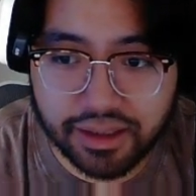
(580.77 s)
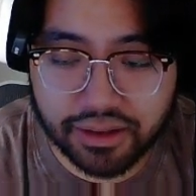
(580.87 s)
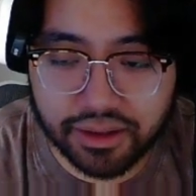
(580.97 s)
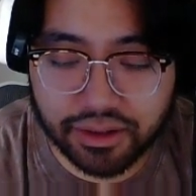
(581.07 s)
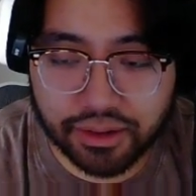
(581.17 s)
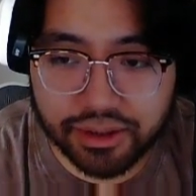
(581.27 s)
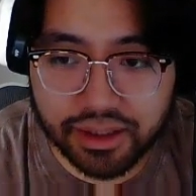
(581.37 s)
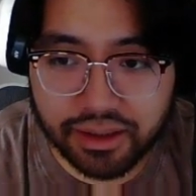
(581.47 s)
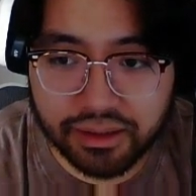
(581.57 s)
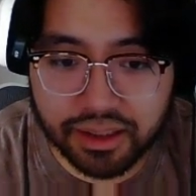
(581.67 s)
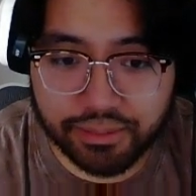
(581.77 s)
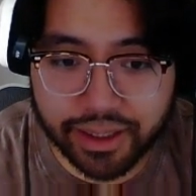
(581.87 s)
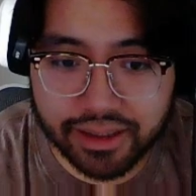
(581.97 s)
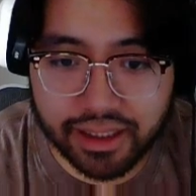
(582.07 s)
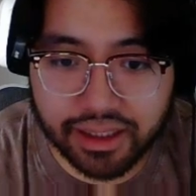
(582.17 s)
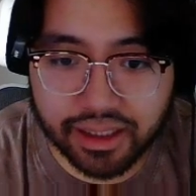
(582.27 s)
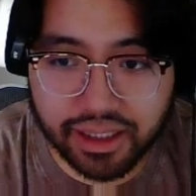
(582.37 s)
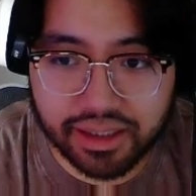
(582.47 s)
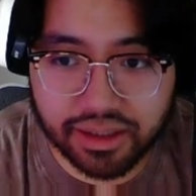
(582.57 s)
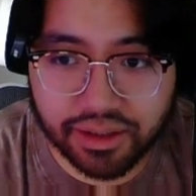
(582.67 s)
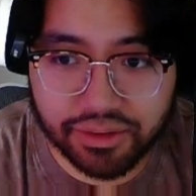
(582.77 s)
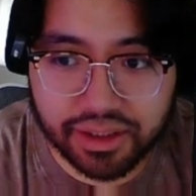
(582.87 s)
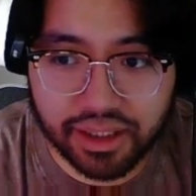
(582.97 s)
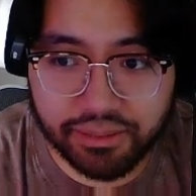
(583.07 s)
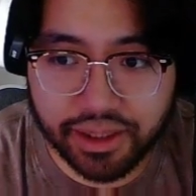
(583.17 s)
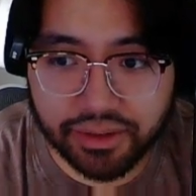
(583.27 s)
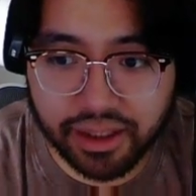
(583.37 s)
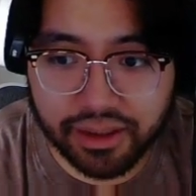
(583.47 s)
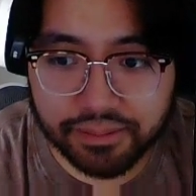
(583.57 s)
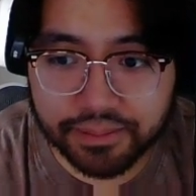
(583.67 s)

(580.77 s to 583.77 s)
or the Crimson suspends it and deletes the lowest DP, right?